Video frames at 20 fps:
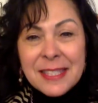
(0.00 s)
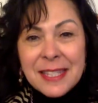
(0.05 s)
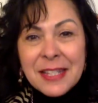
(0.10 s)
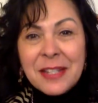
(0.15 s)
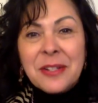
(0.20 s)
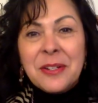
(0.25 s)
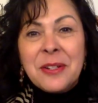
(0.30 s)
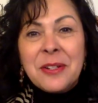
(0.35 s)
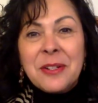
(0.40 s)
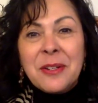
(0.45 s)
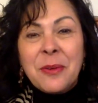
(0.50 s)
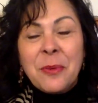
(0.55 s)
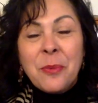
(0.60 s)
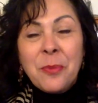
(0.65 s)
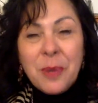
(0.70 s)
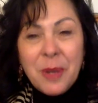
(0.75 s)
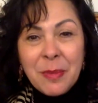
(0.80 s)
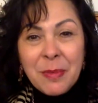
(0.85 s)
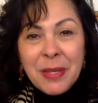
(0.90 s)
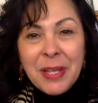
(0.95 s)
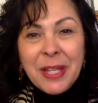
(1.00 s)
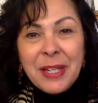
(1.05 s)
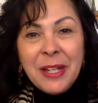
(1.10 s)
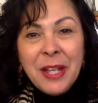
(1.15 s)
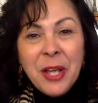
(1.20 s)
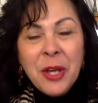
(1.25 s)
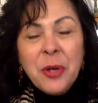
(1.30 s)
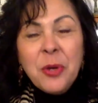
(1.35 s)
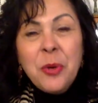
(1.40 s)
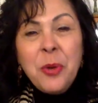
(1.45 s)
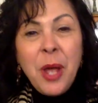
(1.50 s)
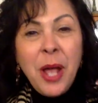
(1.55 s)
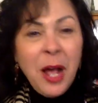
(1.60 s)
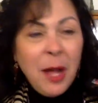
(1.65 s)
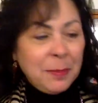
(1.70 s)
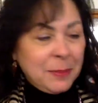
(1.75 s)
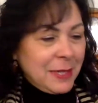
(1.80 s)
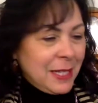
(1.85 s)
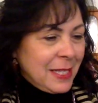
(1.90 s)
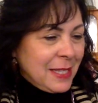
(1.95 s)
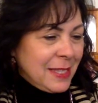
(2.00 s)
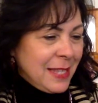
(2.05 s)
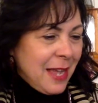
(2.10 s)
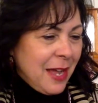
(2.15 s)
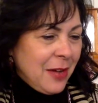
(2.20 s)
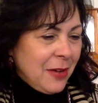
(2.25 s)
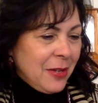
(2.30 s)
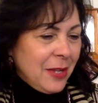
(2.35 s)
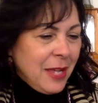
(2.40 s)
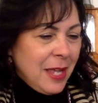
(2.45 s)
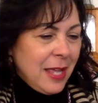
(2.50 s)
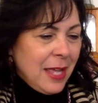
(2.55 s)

single woman who helped us out.